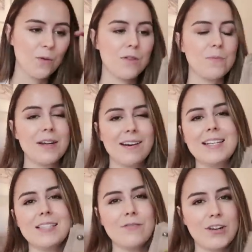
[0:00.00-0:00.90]
with my
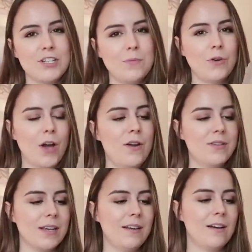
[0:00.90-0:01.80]
nice fashionable
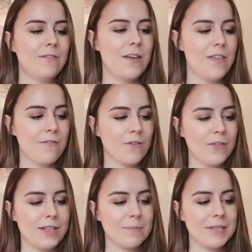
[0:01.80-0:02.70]
coats. I love that they've
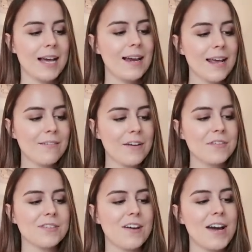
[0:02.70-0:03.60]
got this metallic
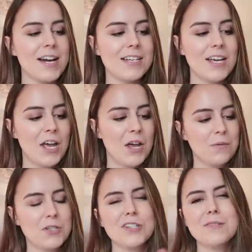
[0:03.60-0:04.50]
around the side,
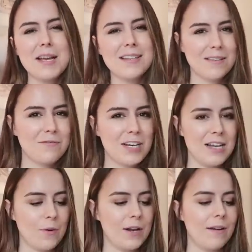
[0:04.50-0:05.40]
which just makes them
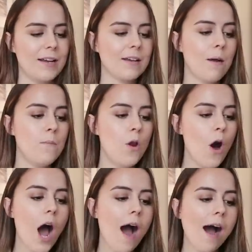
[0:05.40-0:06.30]
really quite nice. I'm
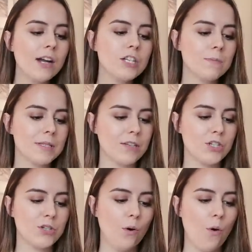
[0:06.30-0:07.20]
not
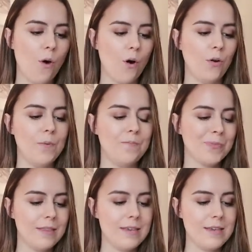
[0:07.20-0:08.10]
100% sure on
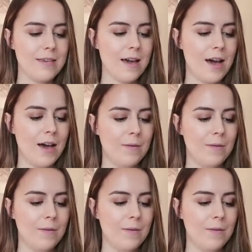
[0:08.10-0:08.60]
the